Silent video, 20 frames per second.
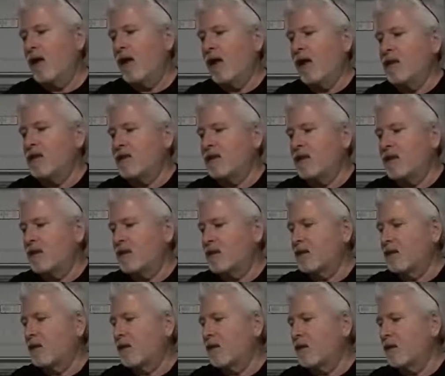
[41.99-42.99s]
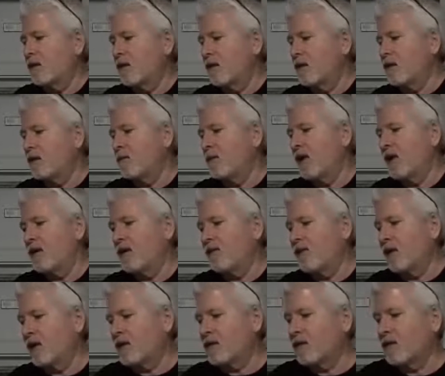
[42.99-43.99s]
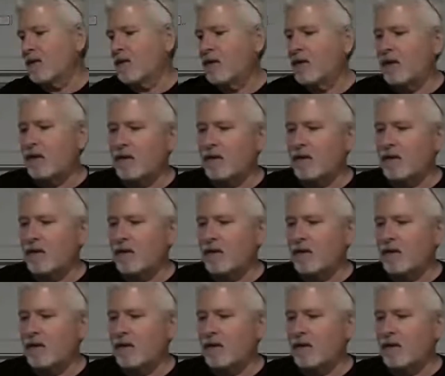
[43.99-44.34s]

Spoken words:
NC Star is the manufacturer on it.